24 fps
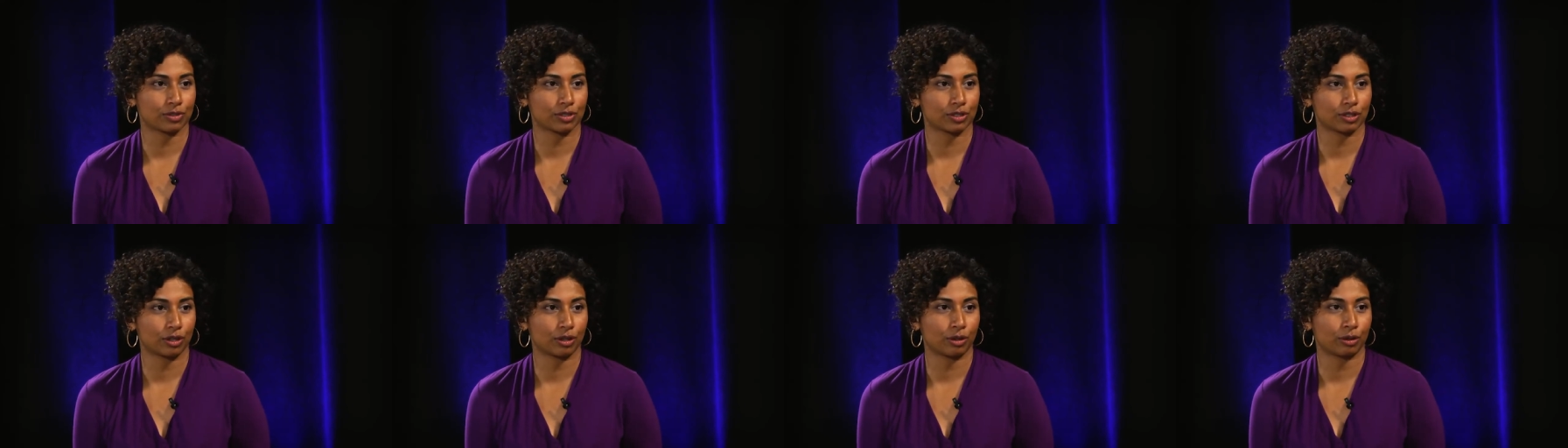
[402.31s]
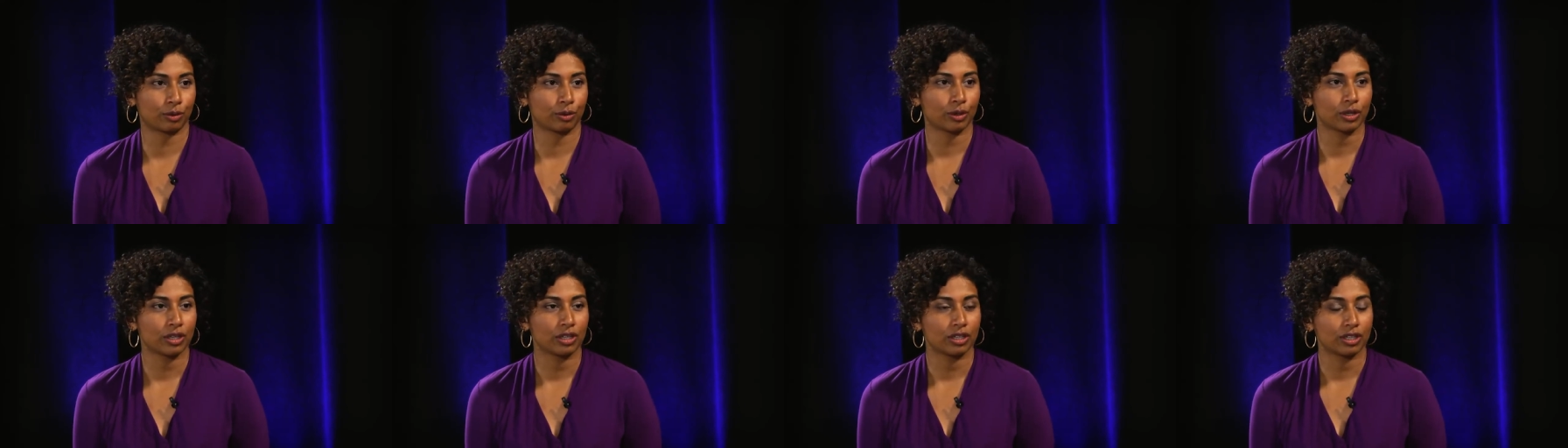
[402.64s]

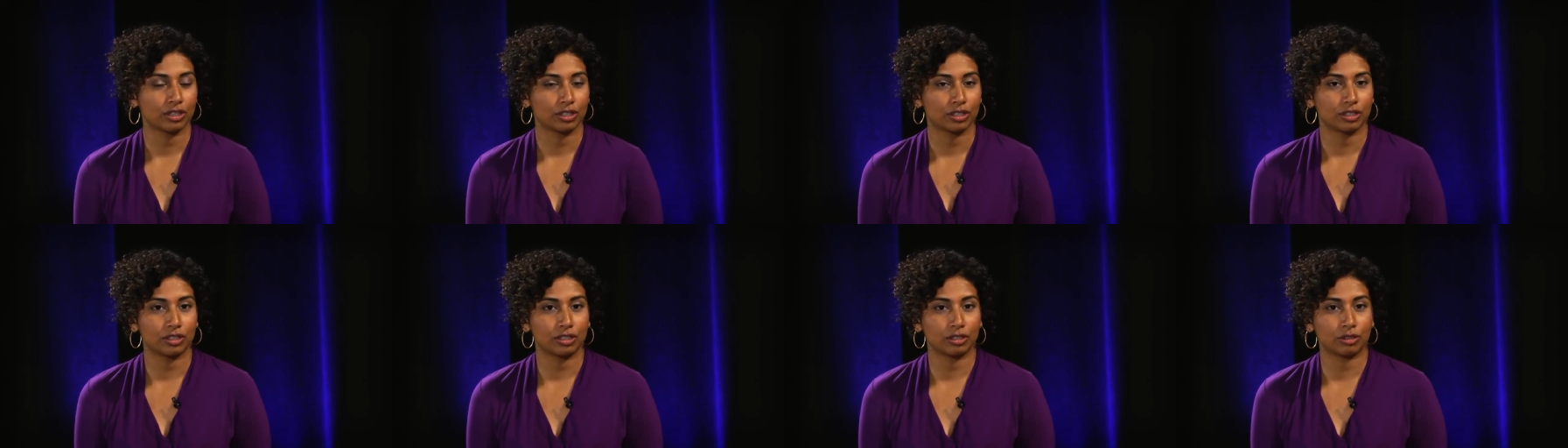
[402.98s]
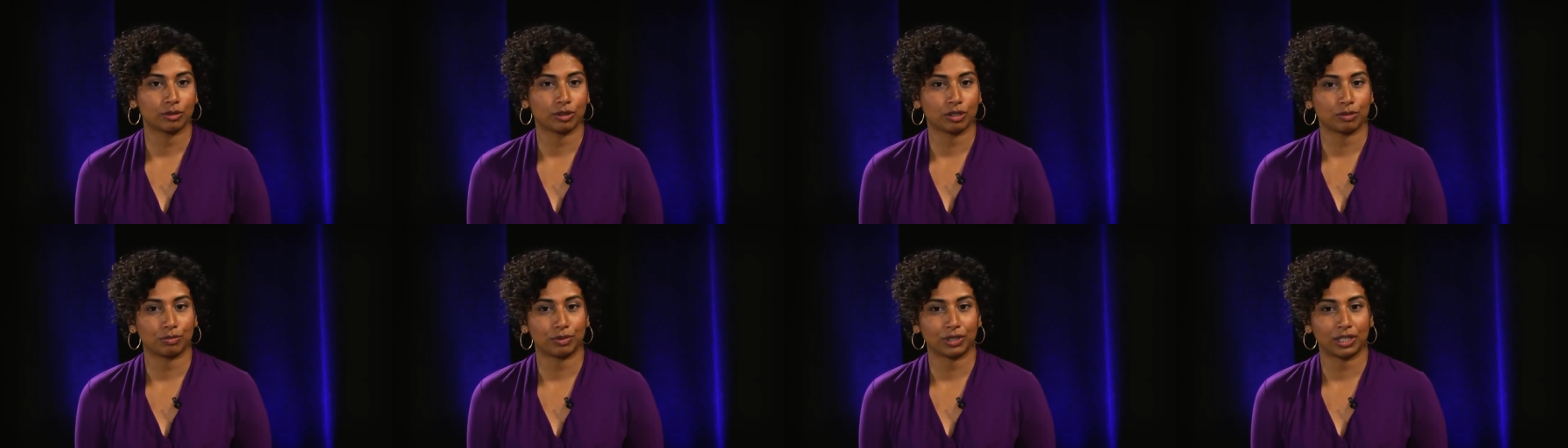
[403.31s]
So
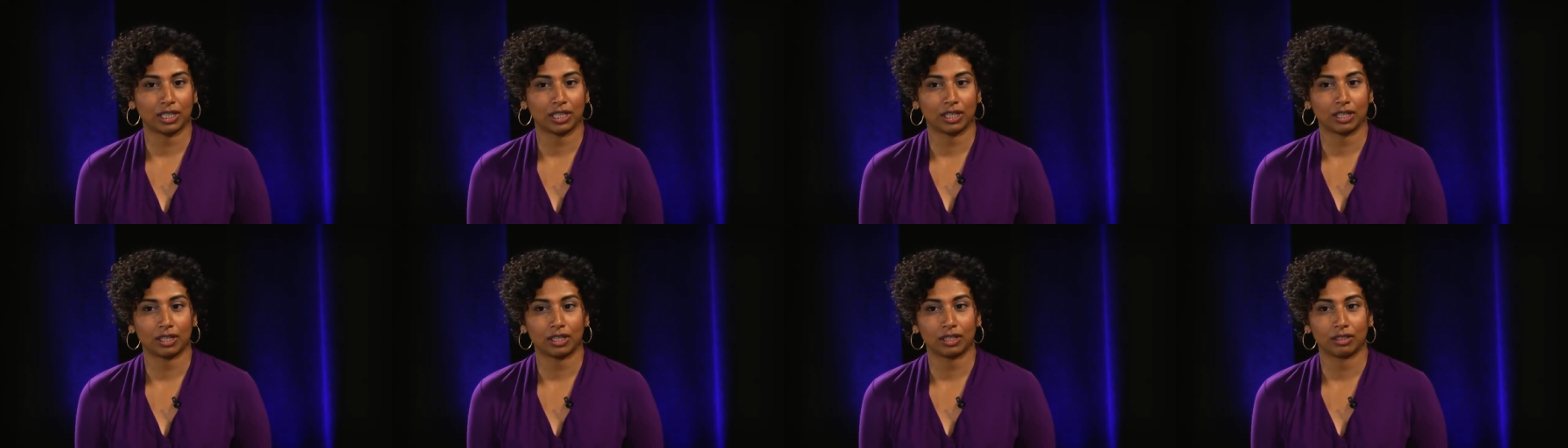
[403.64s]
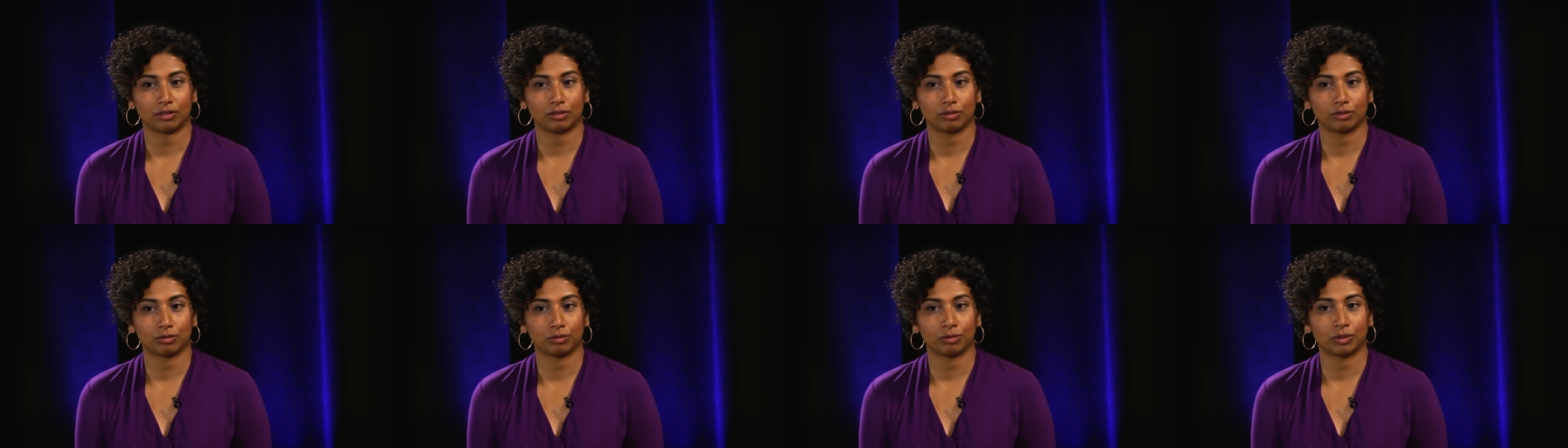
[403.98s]
you can be,
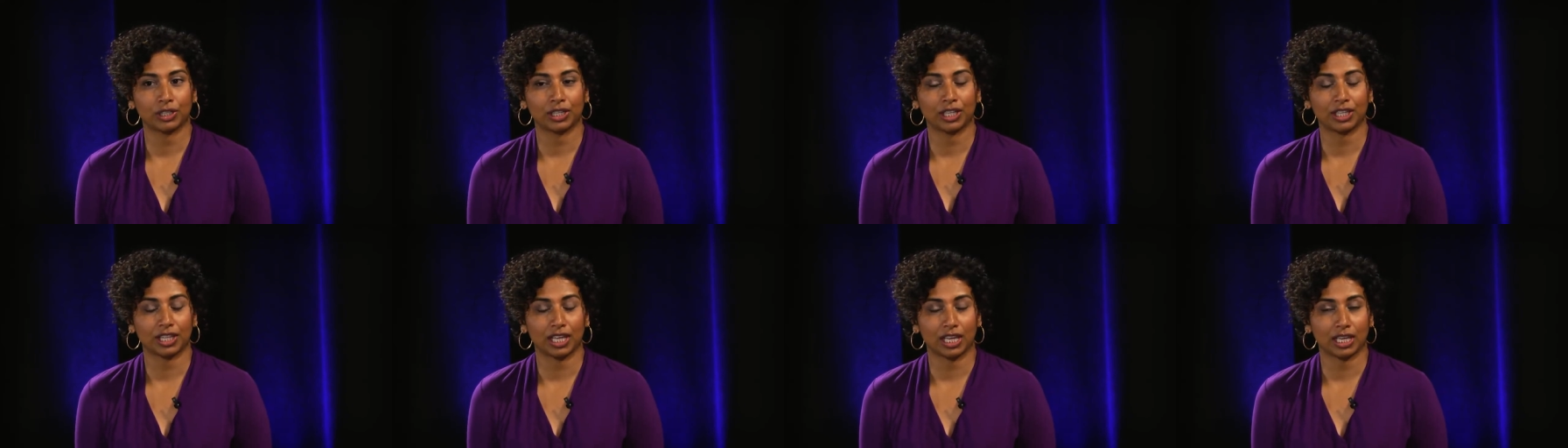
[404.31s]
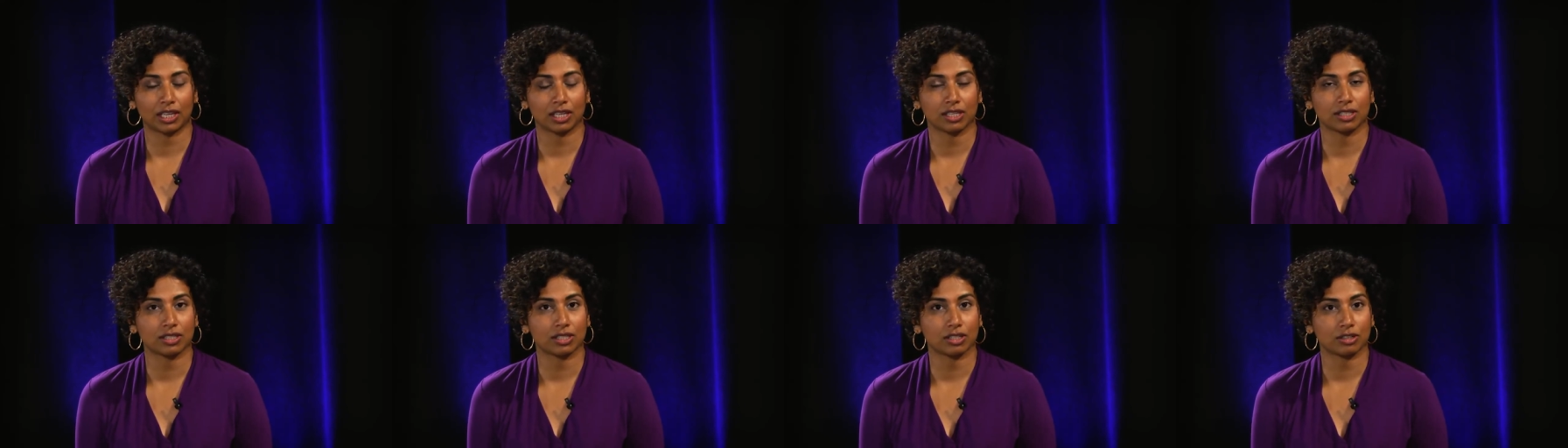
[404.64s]
really they
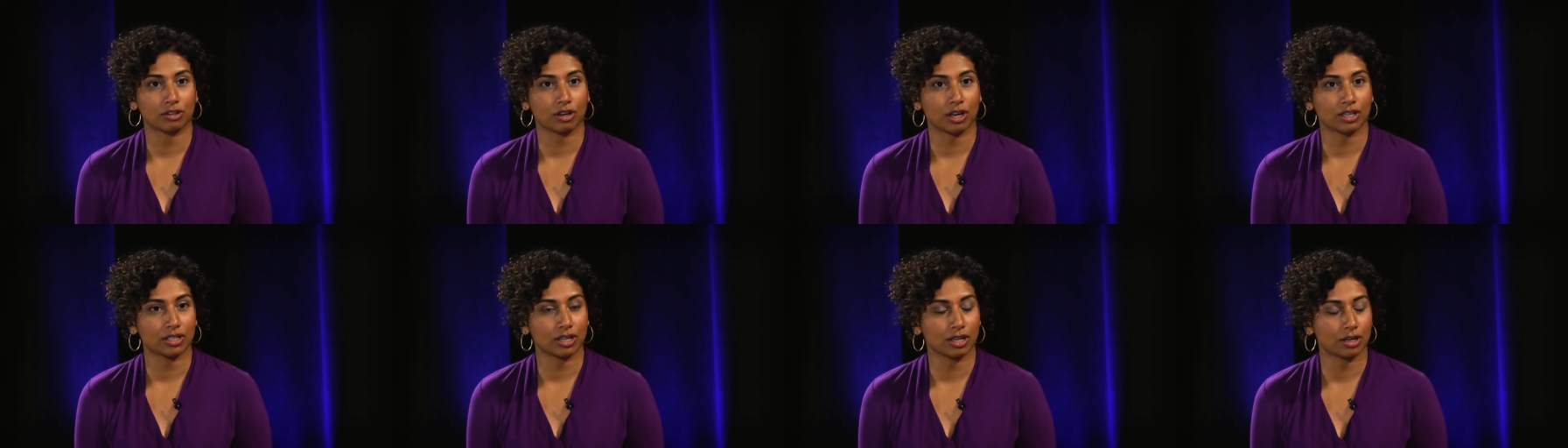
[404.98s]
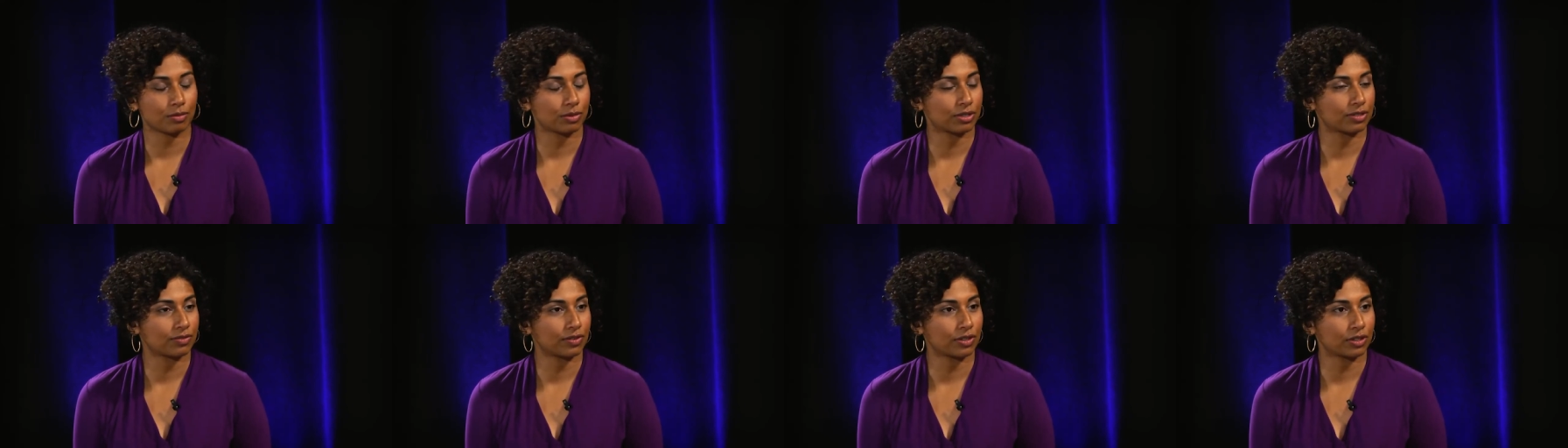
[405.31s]
consider
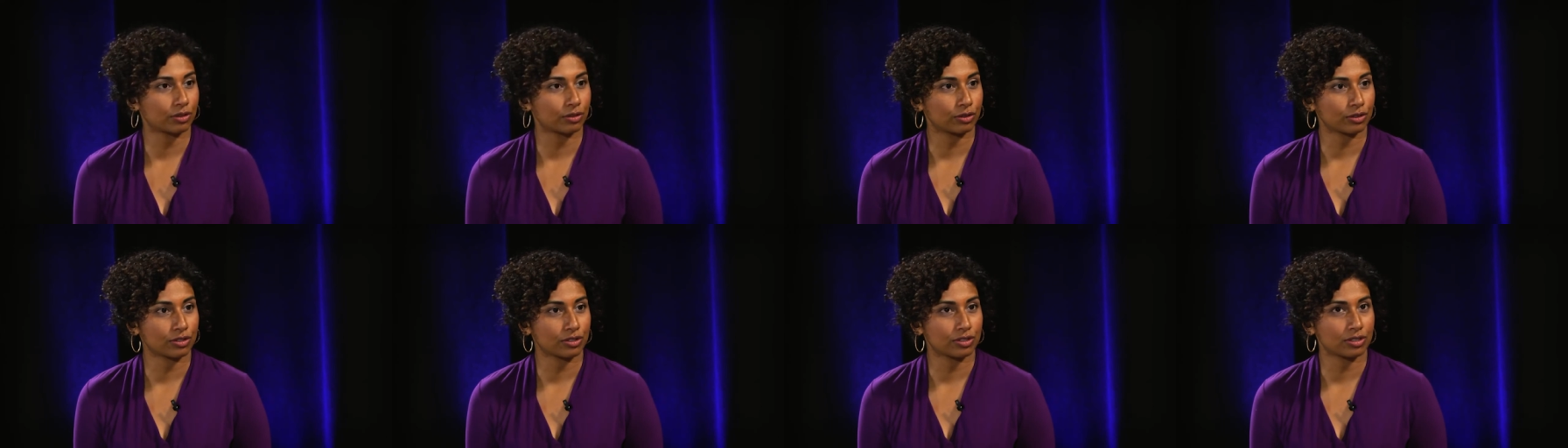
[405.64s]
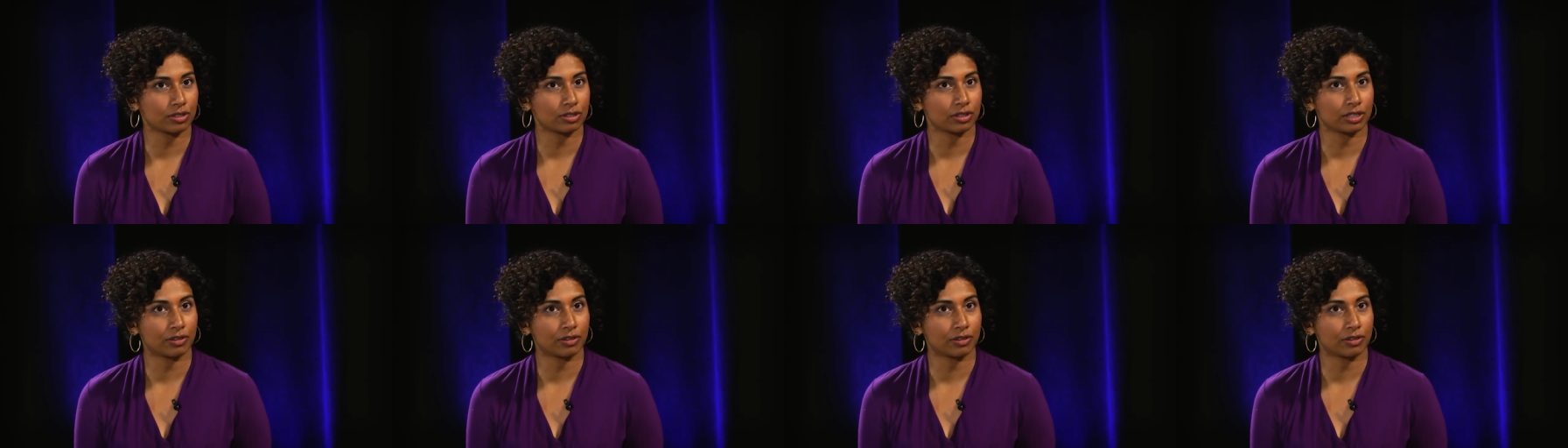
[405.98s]
autonomous vehicles